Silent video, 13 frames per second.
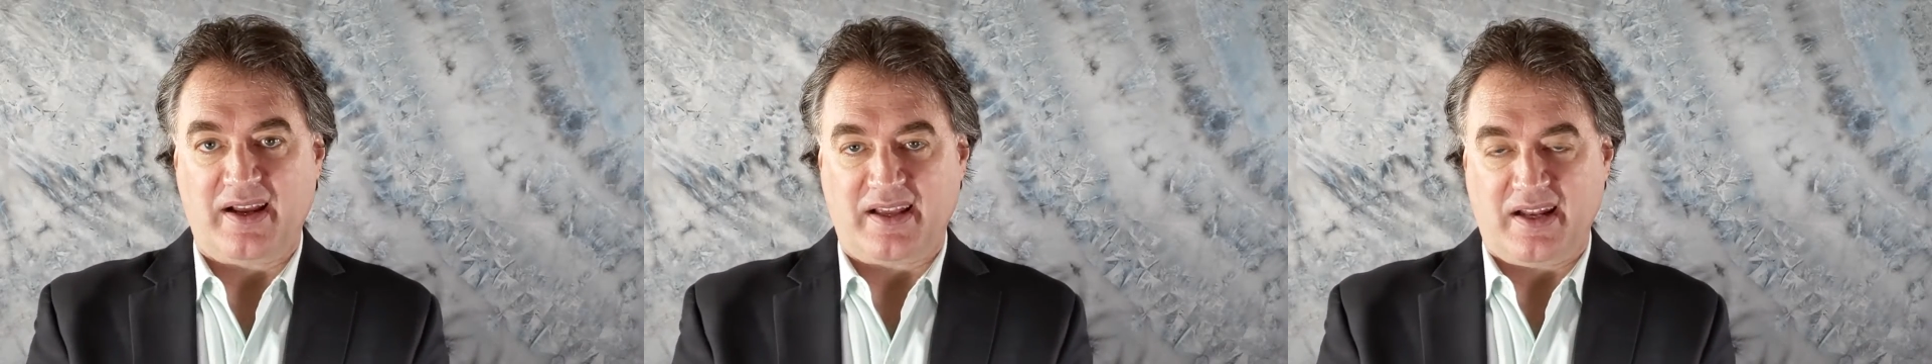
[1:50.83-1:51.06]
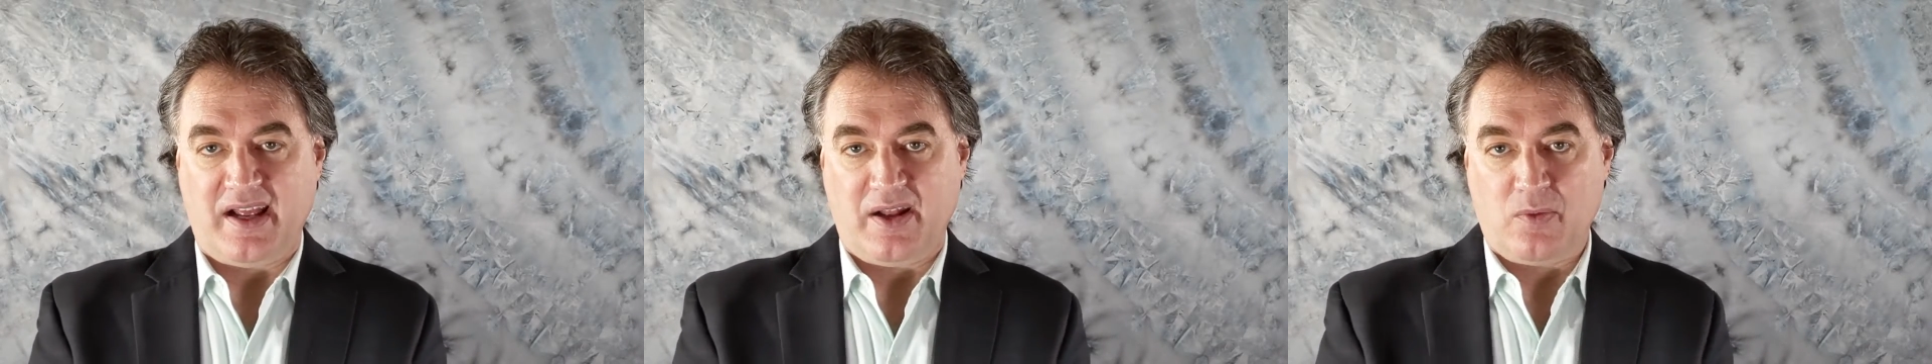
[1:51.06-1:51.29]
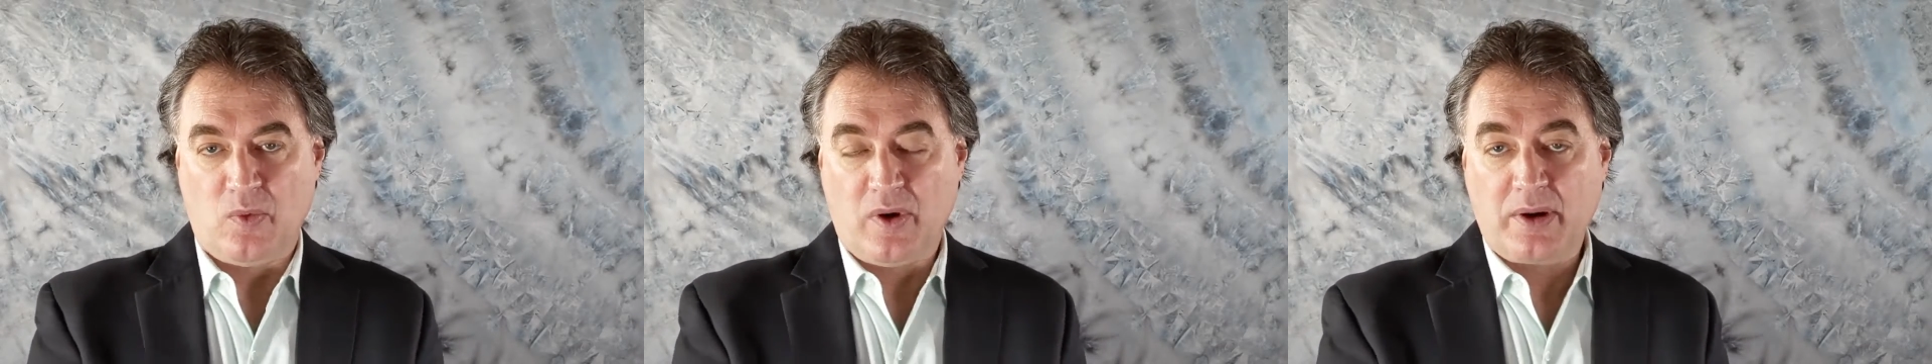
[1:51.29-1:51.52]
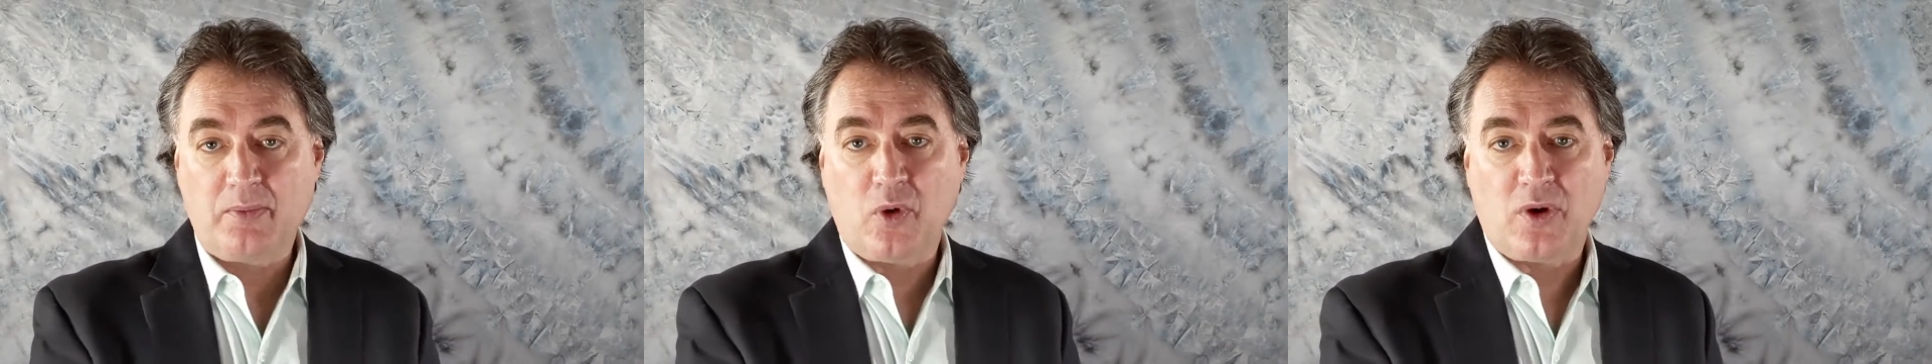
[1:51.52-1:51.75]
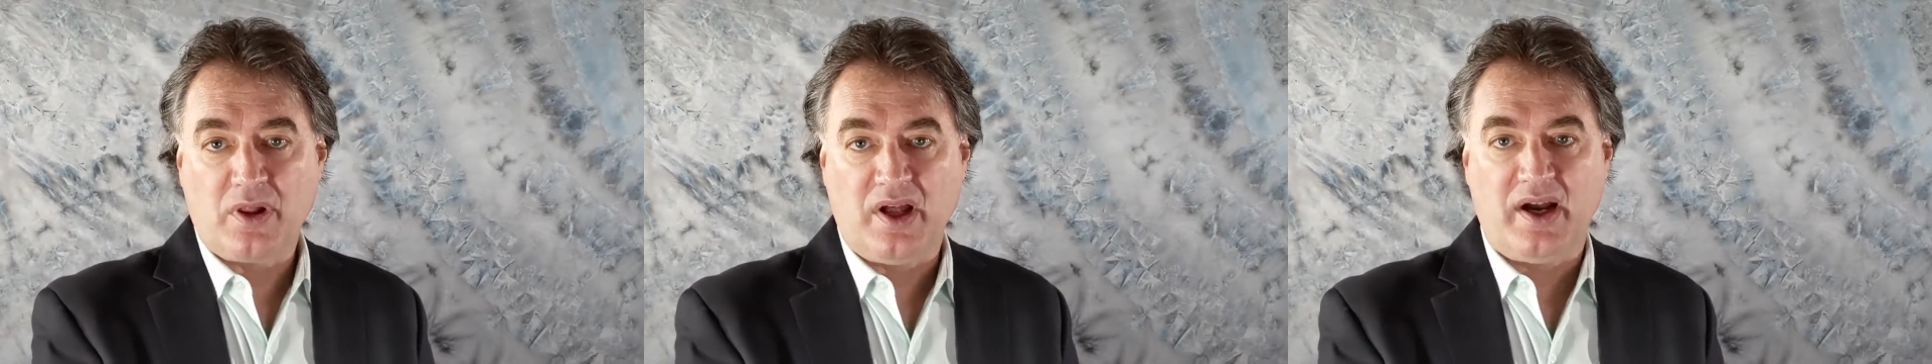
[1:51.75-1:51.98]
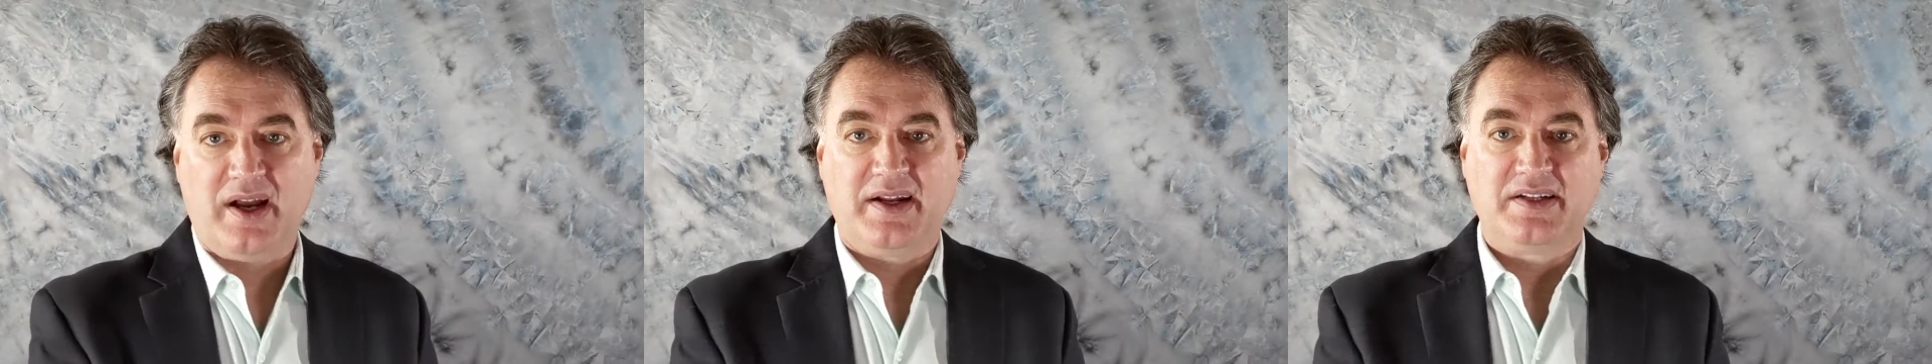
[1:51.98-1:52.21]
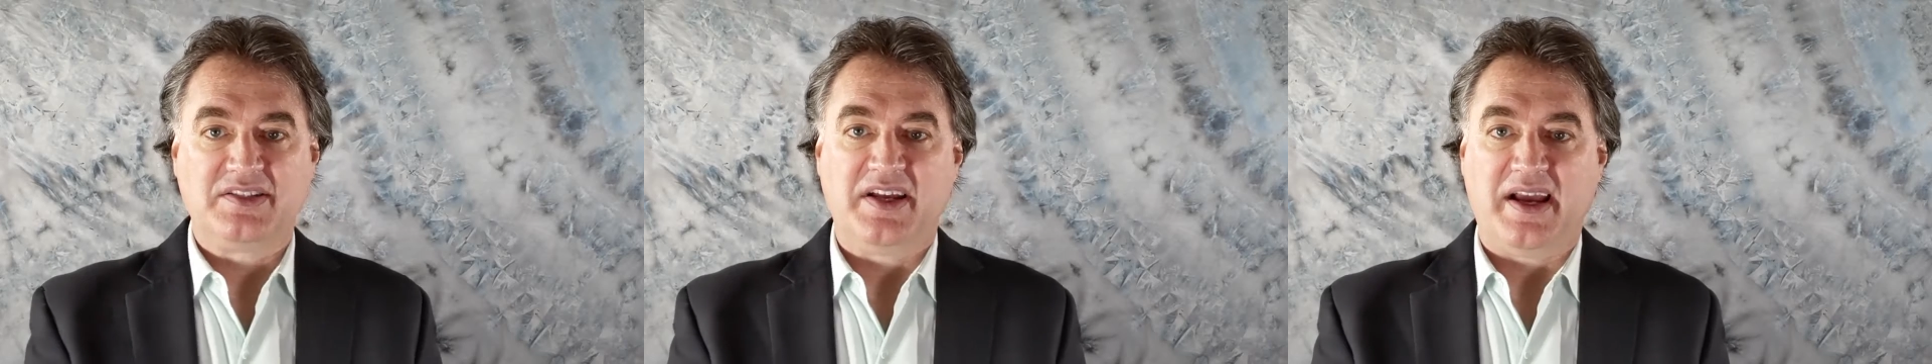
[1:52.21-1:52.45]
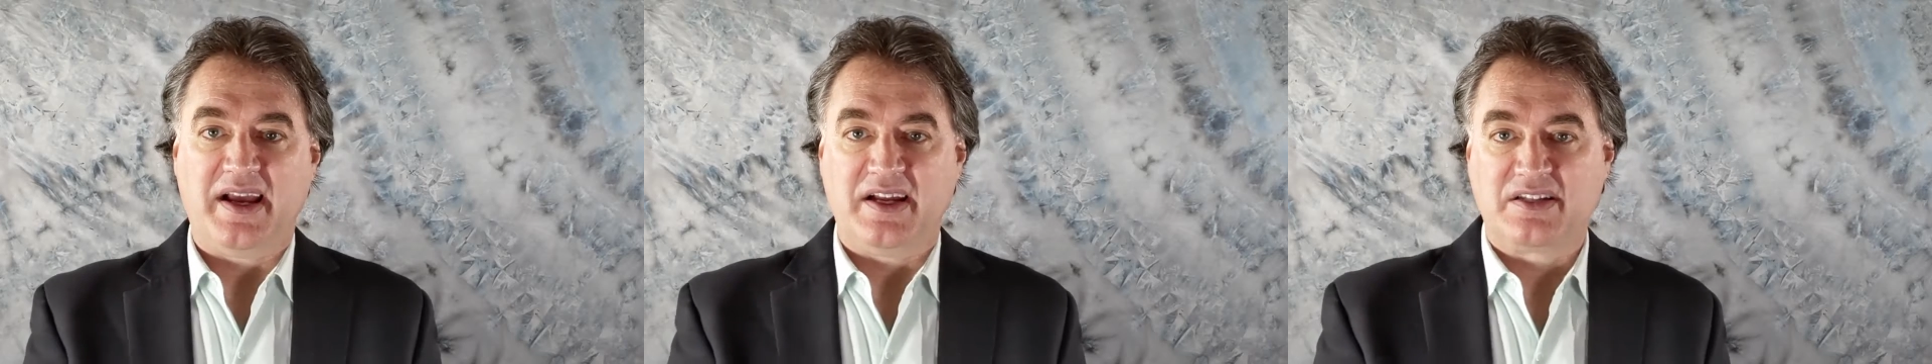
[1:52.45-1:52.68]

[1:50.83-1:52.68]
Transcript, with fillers: I can add one more line to